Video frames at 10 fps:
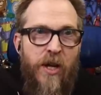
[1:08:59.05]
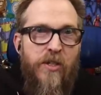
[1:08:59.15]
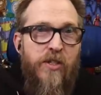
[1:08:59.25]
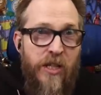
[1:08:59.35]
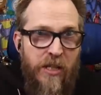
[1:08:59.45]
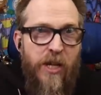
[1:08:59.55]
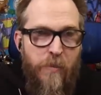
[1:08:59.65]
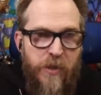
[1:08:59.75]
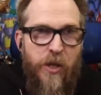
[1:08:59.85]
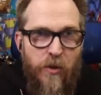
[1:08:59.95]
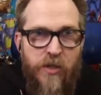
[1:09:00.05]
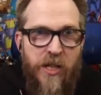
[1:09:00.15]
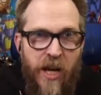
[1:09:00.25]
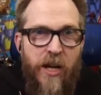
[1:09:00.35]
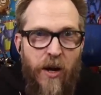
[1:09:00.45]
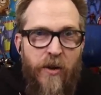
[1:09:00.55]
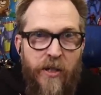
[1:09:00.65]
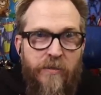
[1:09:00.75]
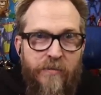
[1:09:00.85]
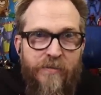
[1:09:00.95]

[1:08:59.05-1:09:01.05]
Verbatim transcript: six episodes to get going.